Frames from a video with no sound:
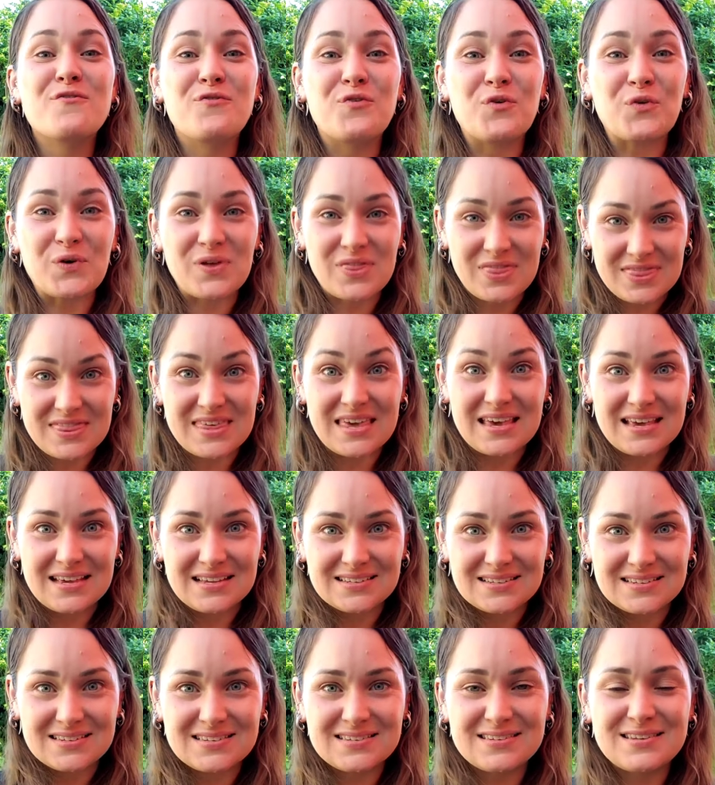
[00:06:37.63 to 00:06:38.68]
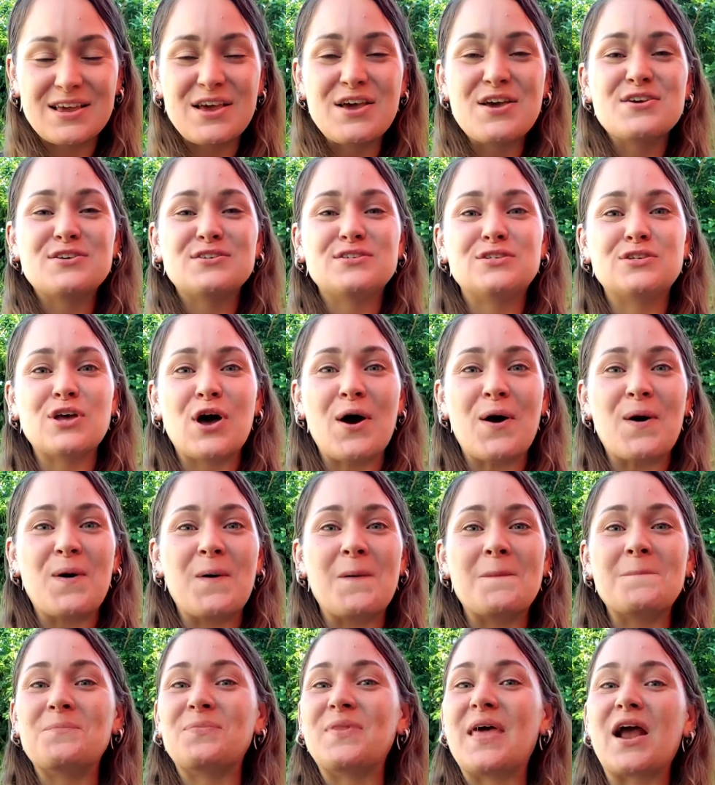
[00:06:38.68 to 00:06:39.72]
for this.
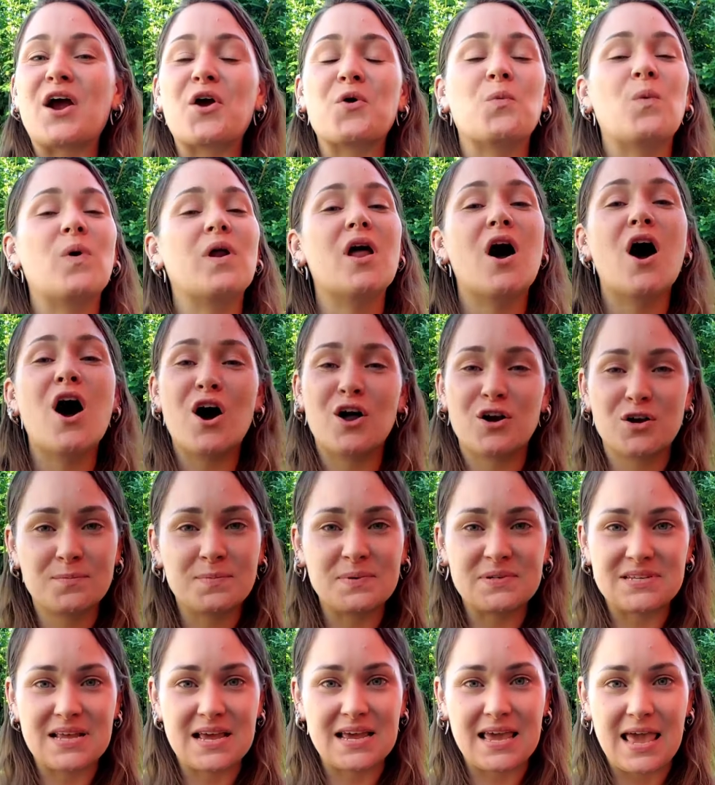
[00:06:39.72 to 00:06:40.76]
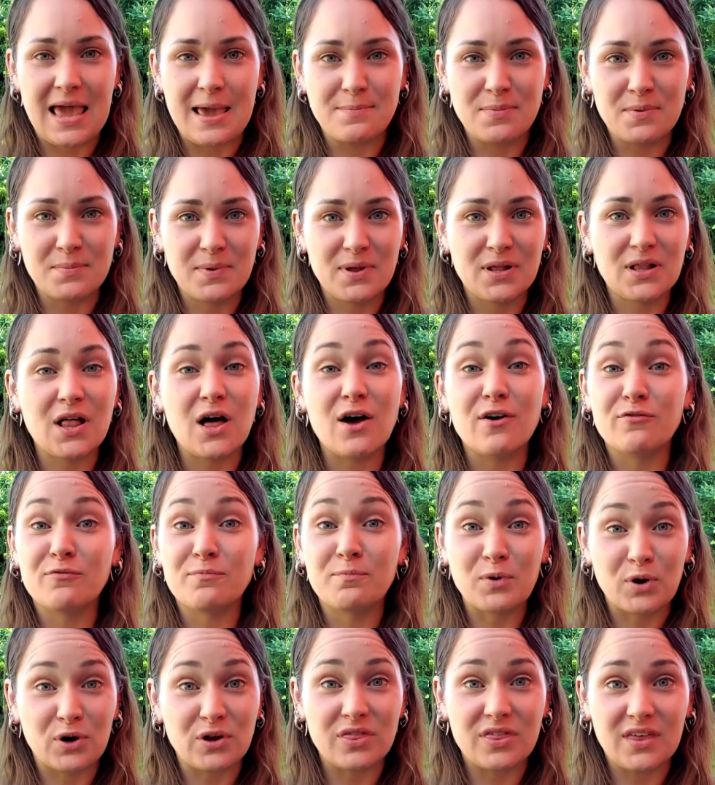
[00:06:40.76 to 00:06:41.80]
So they are 100% capable
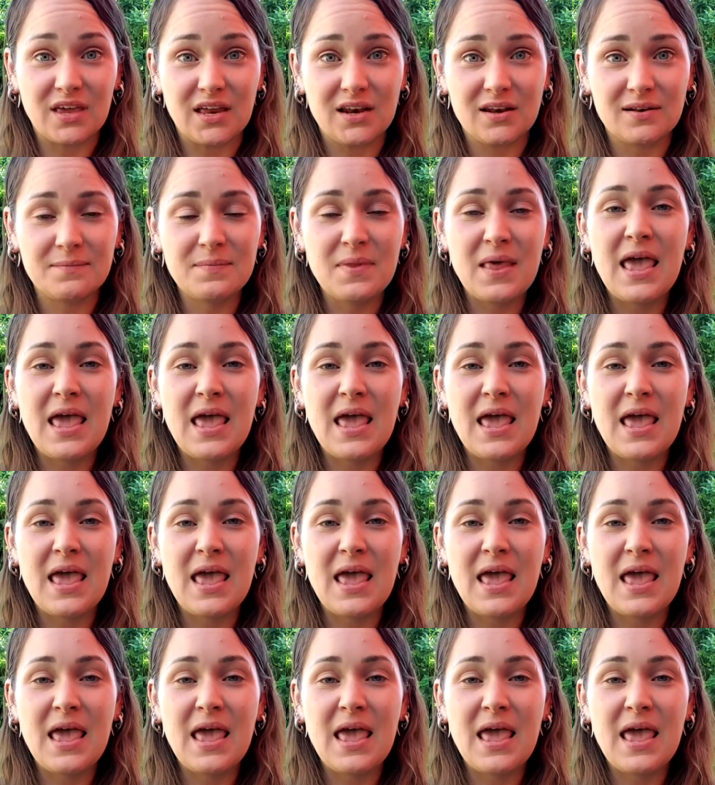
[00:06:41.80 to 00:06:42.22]
of birthing.